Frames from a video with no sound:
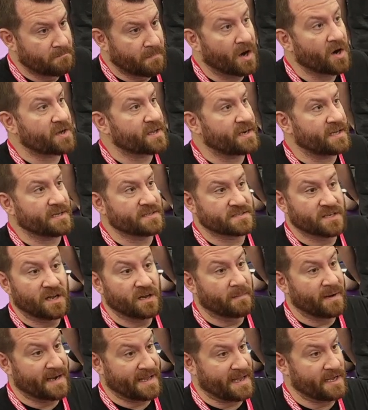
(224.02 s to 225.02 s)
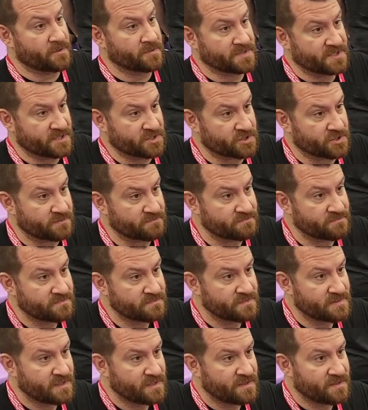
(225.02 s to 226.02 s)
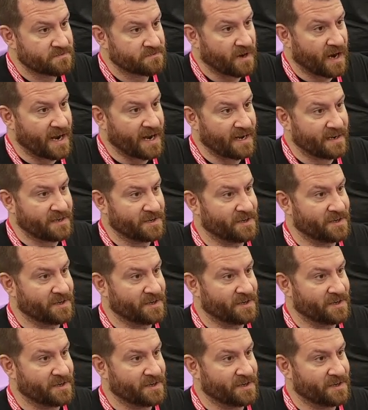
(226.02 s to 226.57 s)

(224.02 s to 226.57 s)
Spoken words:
Marketing is all about acquisition, right?